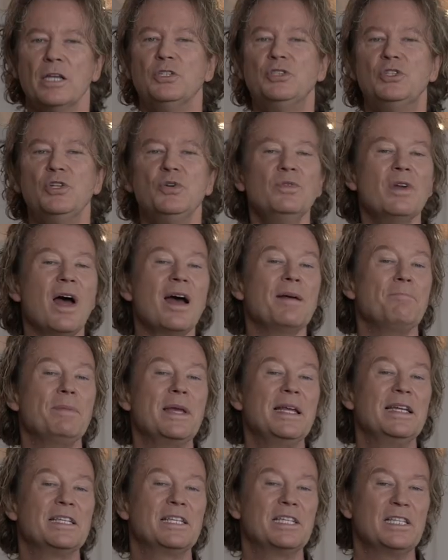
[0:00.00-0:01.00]
Do not
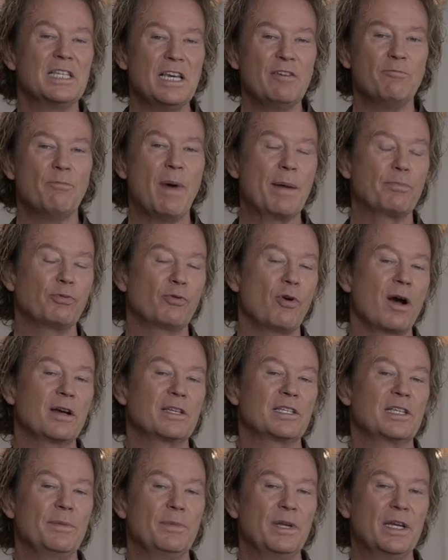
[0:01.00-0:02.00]
be deceived by
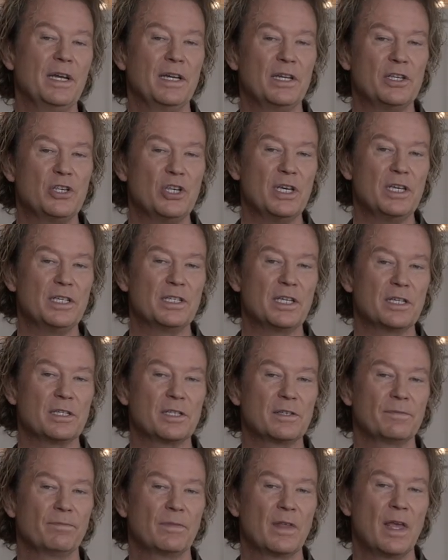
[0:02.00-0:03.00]
proximity to
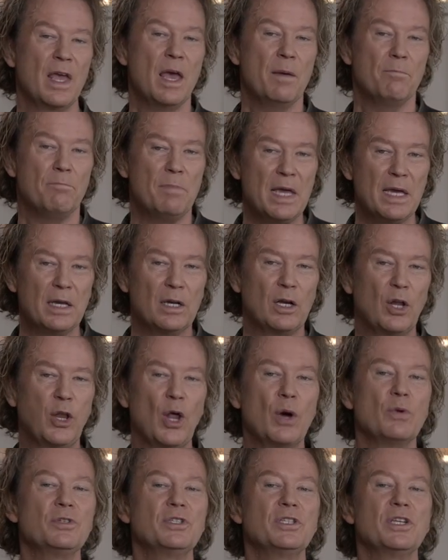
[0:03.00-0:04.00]
Jesus. Being
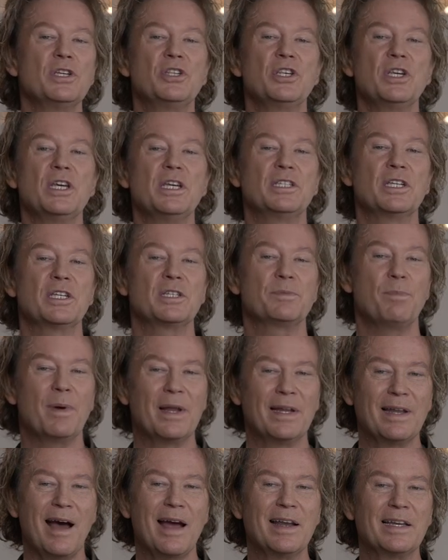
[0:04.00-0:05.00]
close to Jesus
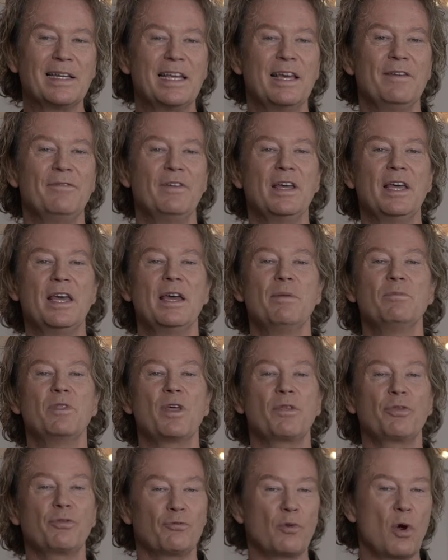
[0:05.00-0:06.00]
but not giving him
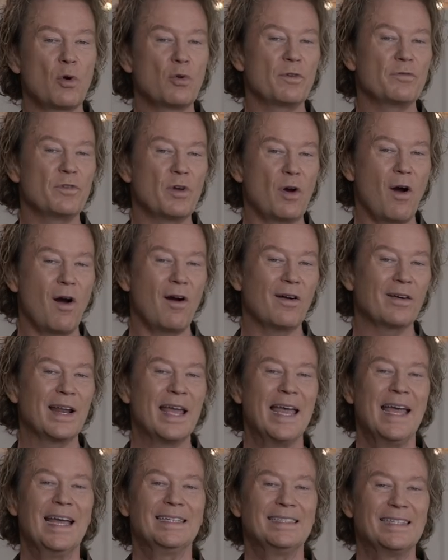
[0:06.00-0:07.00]
the throne of your heart
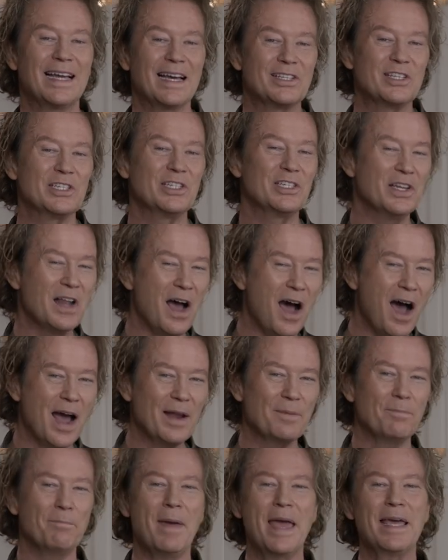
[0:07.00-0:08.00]
does
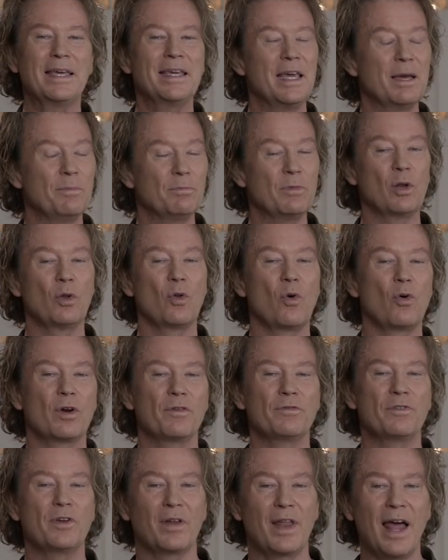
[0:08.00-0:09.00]
not make him the Lord
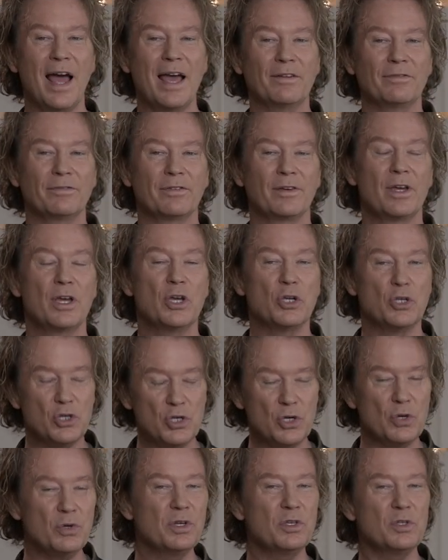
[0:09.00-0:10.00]
of your life.
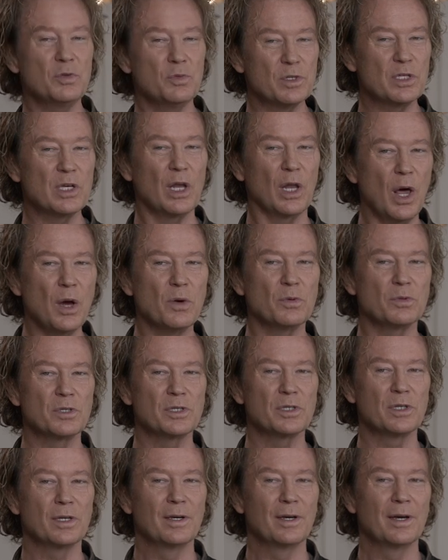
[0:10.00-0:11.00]
Judas was
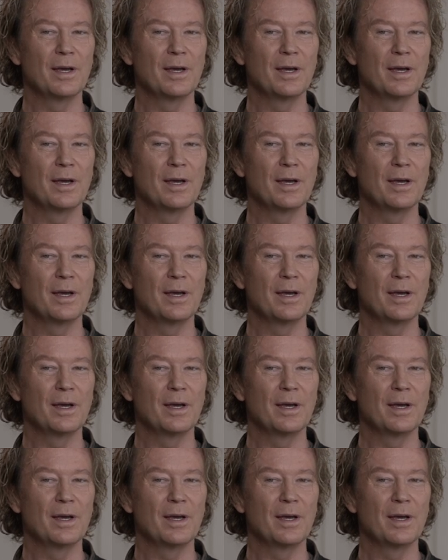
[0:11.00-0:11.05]
close.